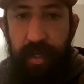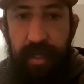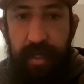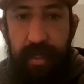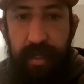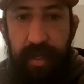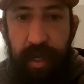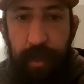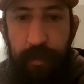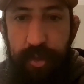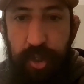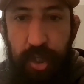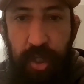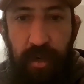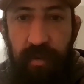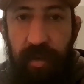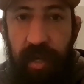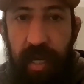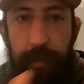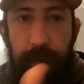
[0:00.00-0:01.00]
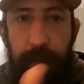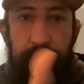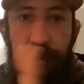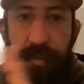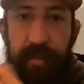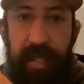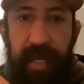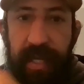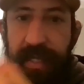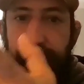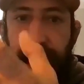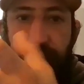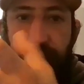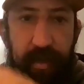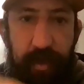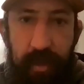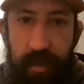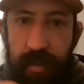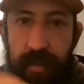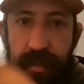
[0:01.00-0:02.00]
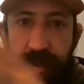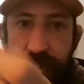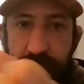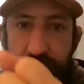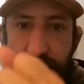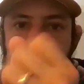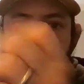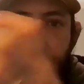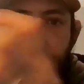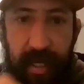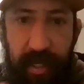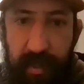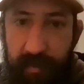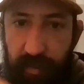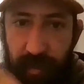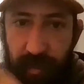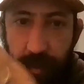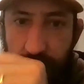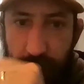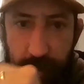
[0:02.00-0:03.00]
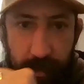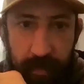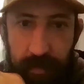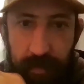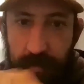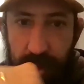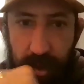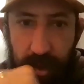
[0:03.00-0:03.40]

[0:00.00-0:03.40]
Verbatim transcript: and I'm sure a lot of people take that, just take it from him.